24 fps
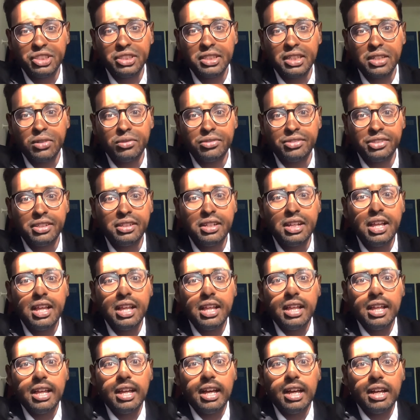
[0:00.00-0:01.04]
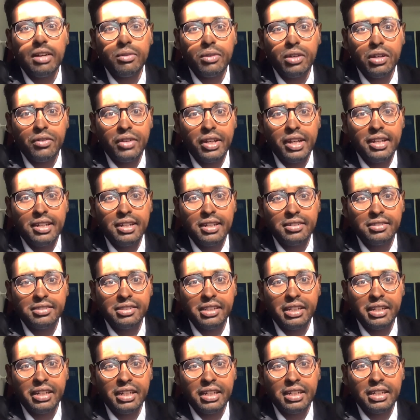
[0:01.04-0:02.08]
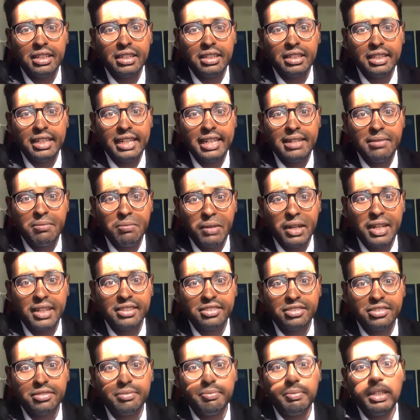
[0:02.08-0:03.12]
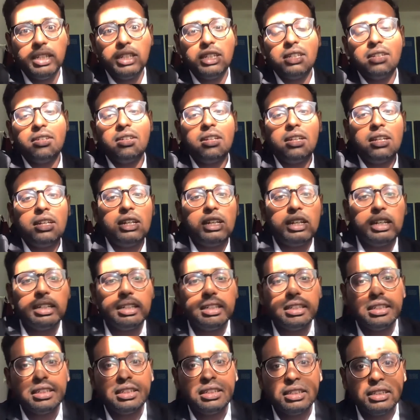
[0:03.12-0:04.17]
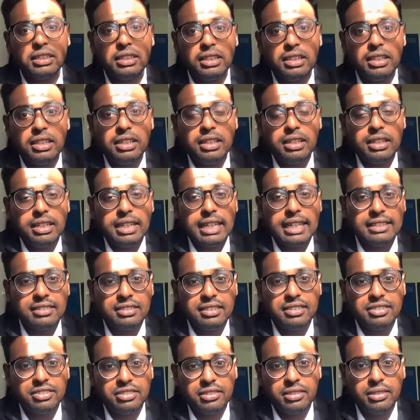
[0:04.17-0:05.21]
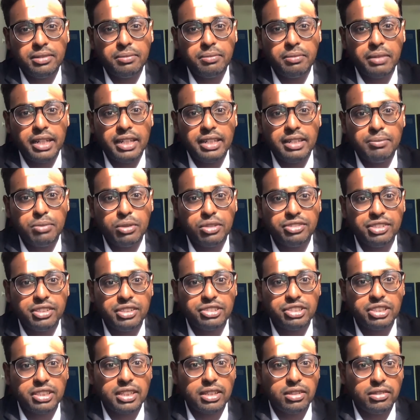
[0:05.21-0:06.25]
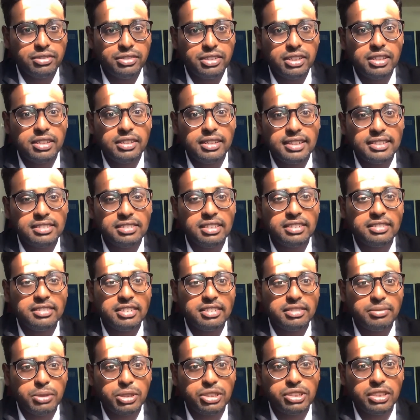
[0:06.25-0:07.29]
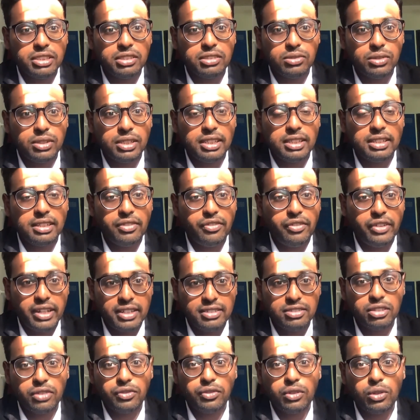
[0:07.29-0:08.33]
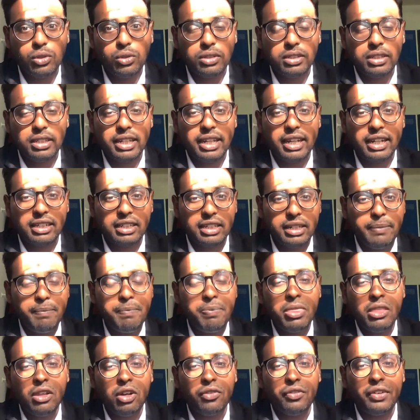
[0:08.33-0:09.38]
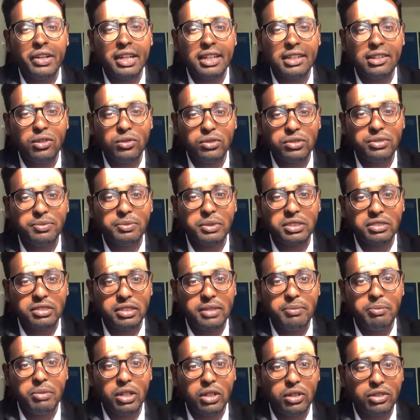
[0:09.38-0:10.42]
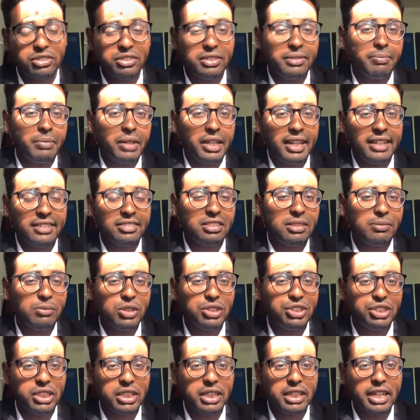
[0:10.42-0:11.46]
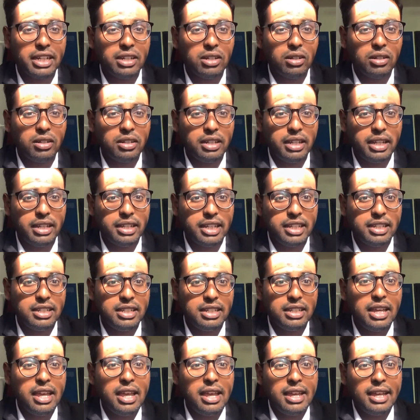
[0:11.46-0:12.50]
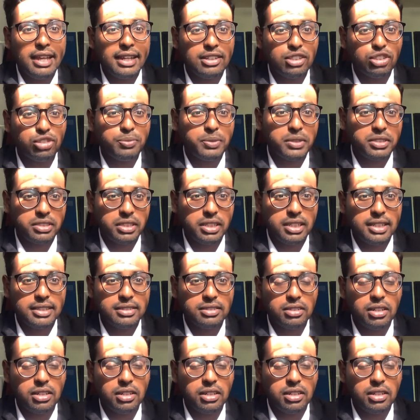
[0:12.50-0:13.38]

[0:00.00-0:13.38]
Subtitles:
counsel. However, it must be assist by the prosecution counsel in raising suspicion to the defense of good character of an accused person, because by establishing that the accused person is